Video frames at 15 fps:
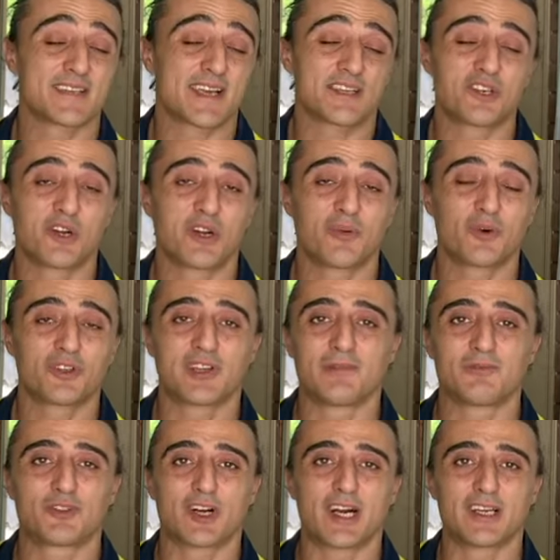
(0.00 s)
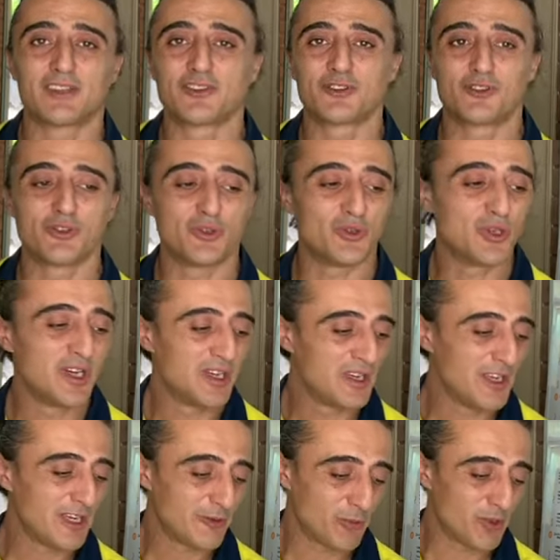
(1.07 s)
it's actually what I'm trying to do
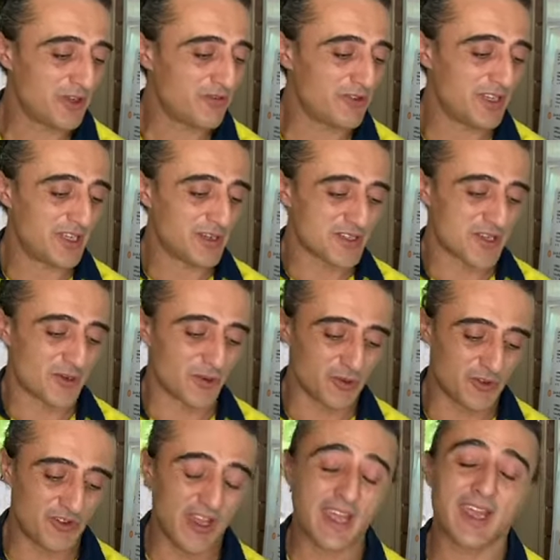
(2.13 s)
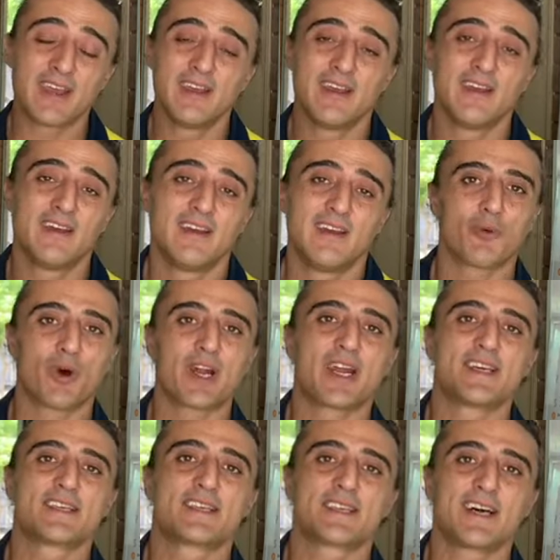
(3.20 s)
with the assaulting. When
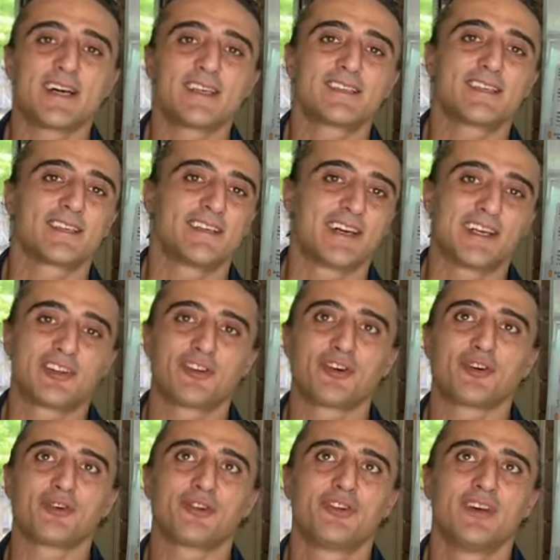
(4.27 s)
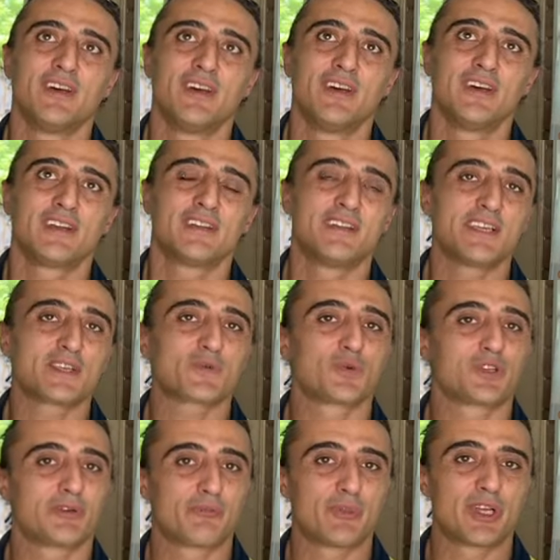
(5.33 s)
I started, I thought this
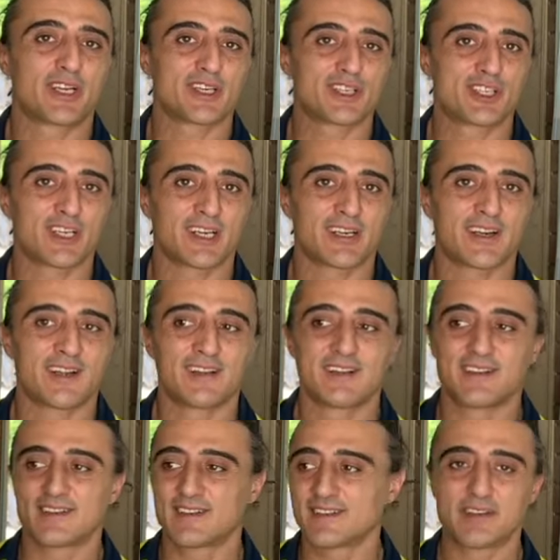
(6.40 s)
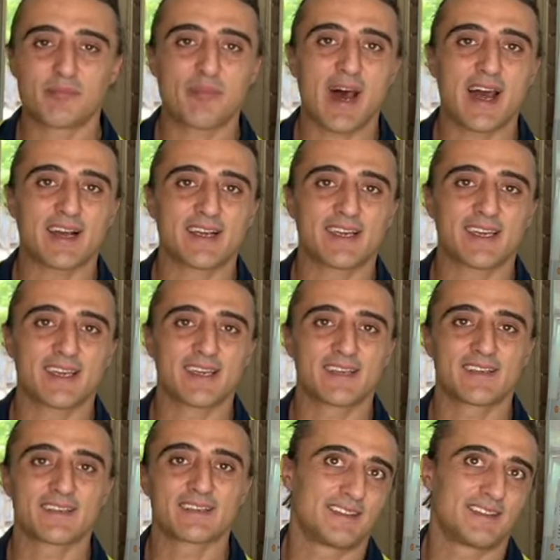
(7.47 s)
would have been a channel in debunking